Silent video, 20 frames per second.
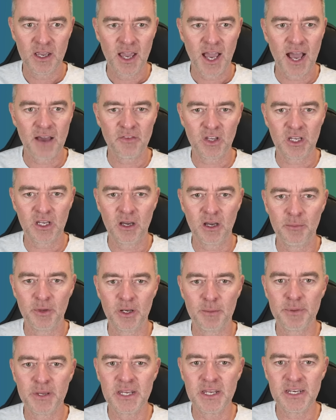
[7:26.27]
have it come in
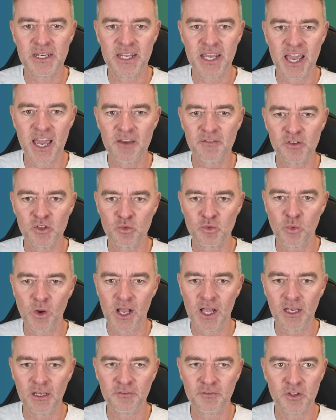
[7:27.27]
a PDF as
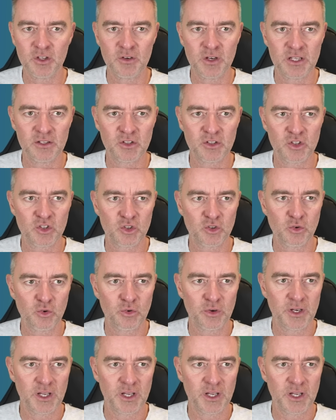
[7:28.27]
well if you need to store